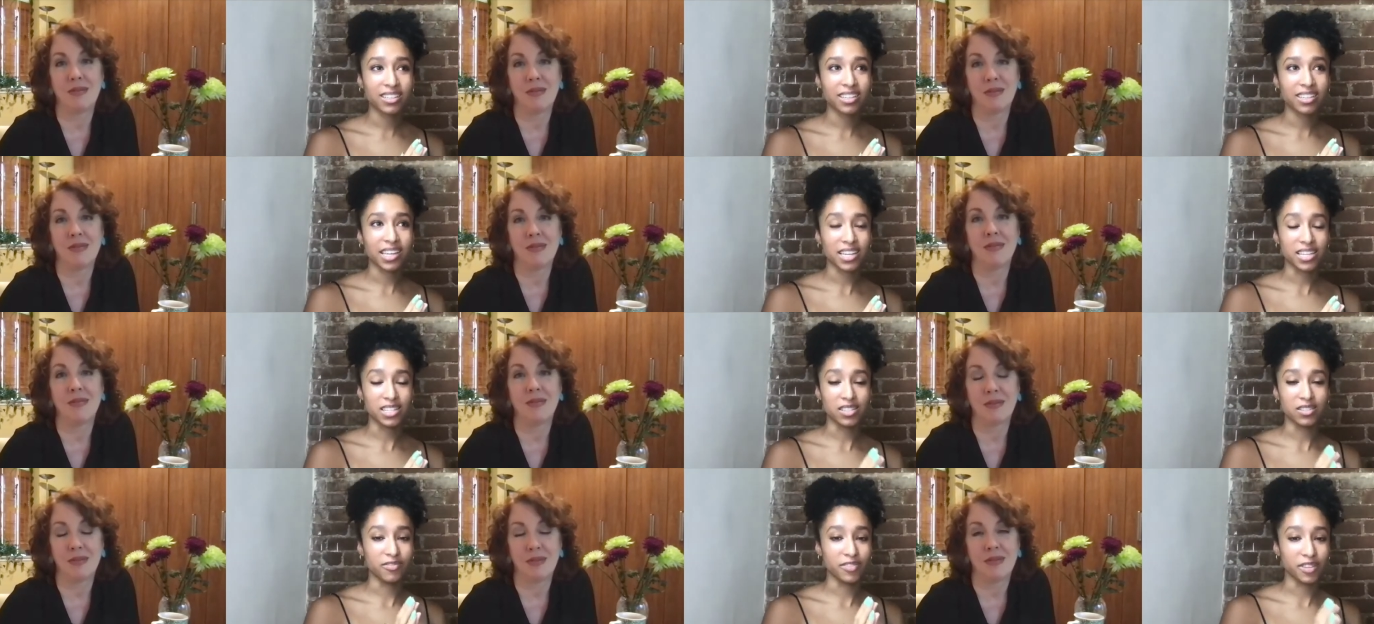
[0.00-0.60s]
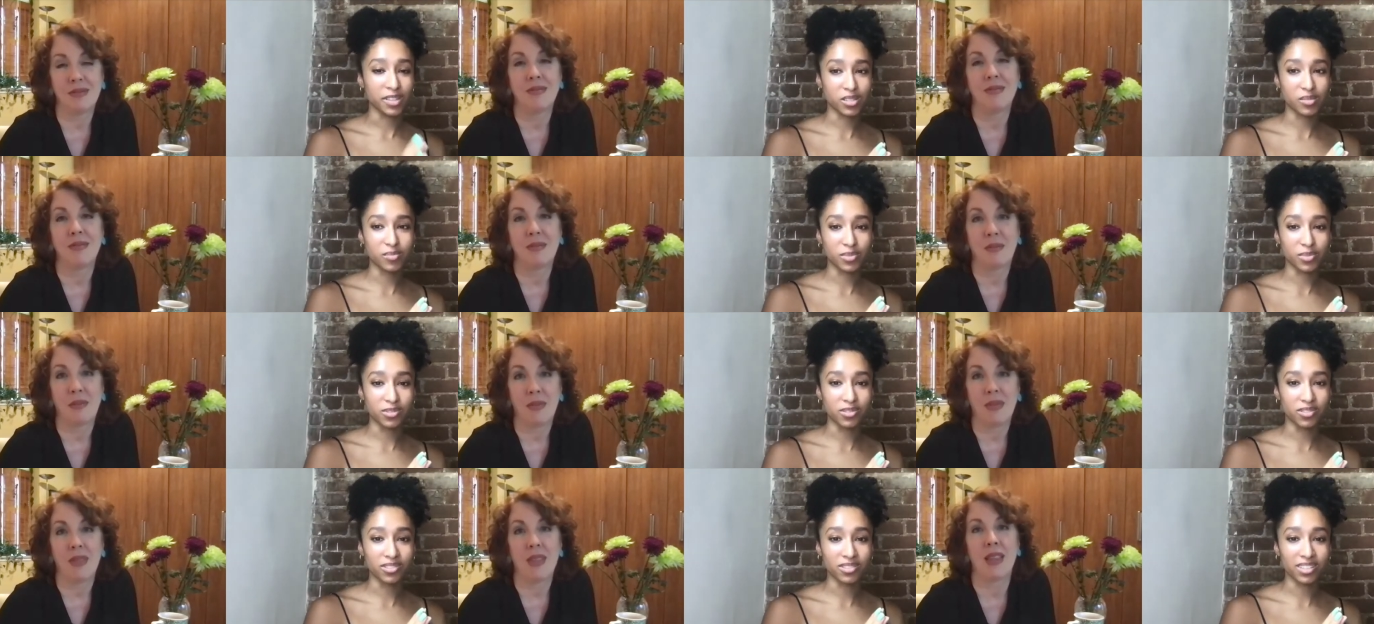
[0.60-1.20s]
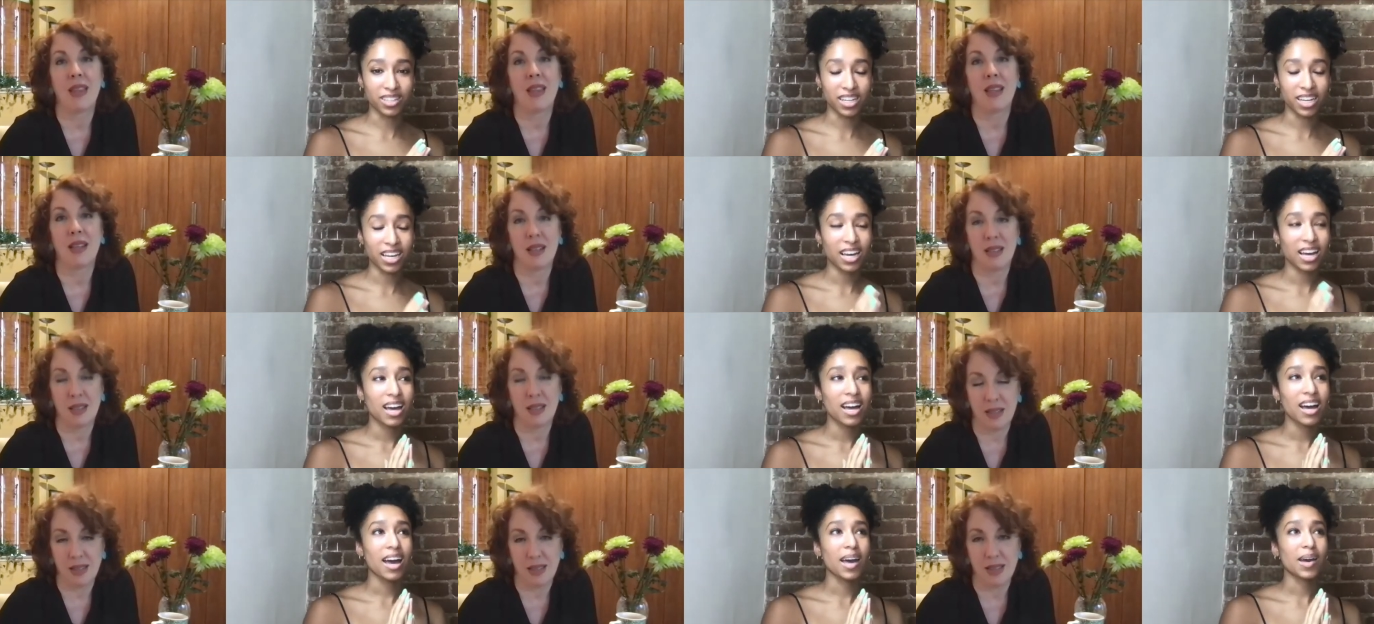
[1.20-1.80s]
Speaker 1: is visible.
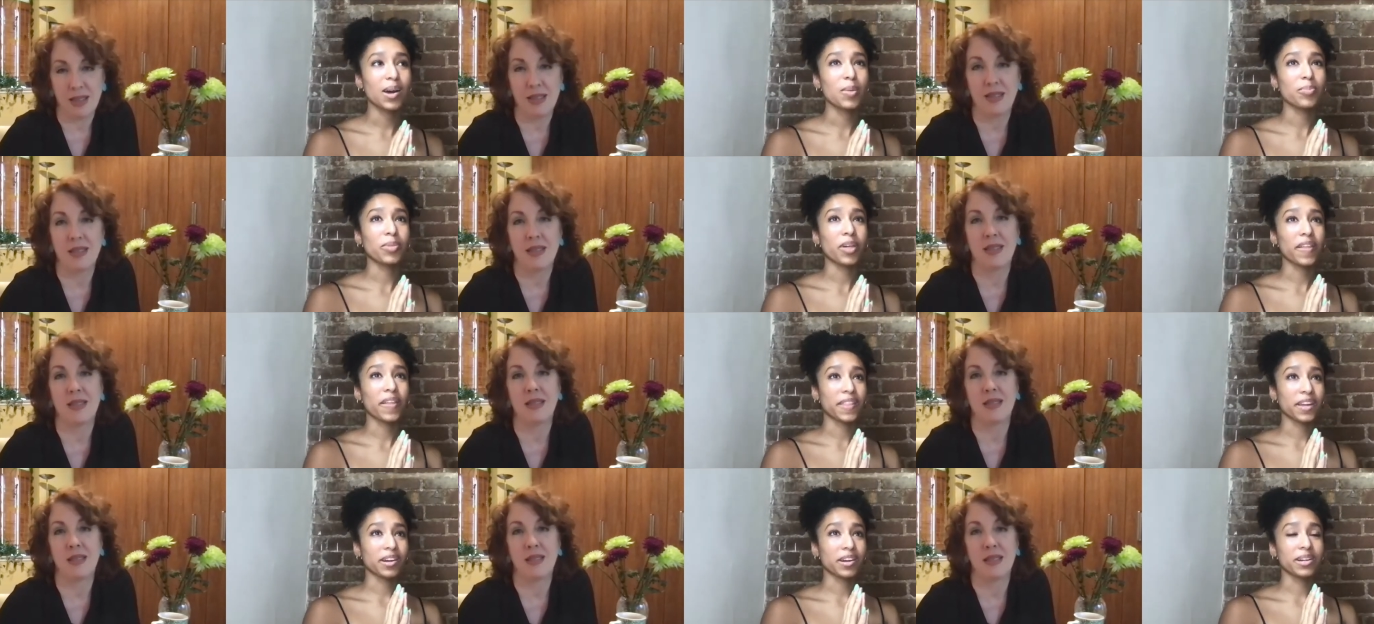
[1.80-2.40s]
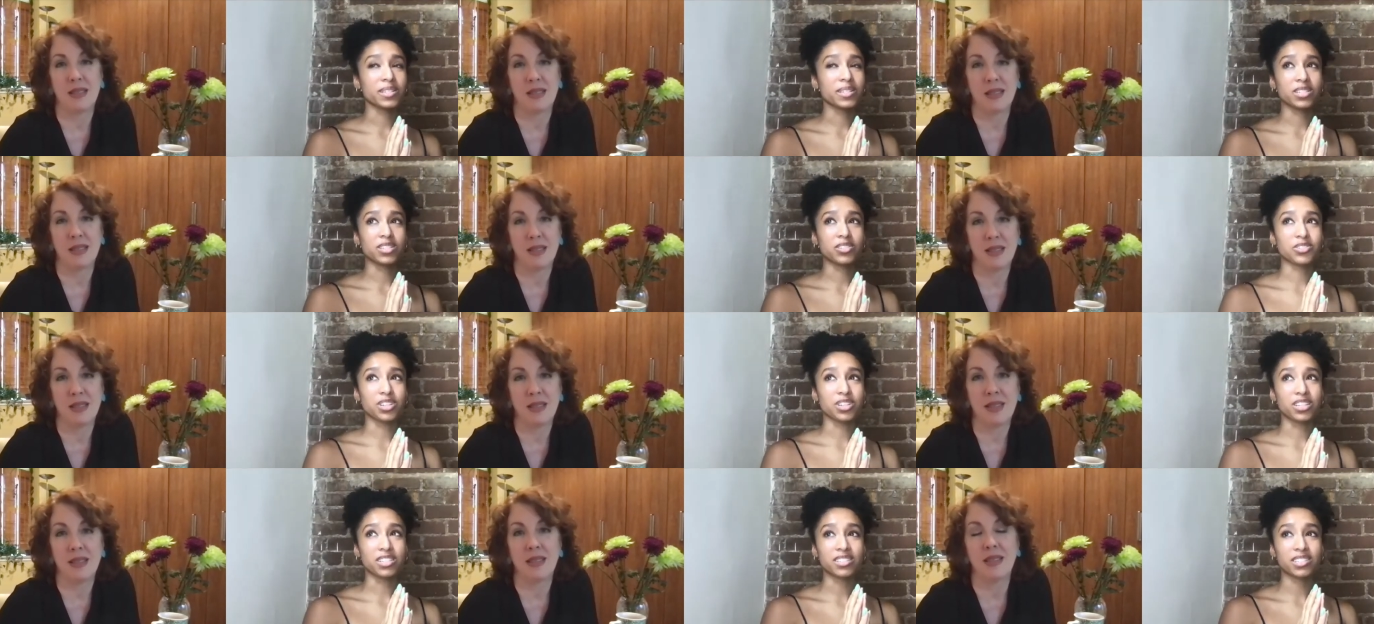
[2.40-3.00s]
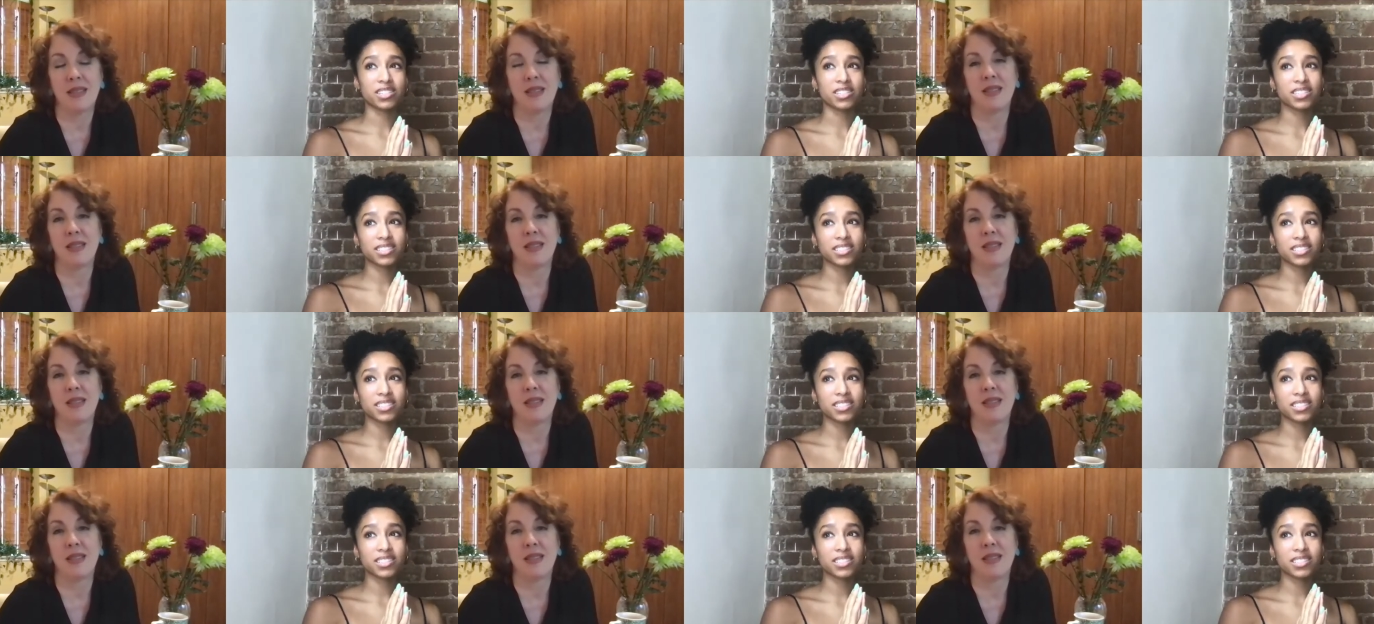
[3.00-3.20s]
I hope that there isn't just,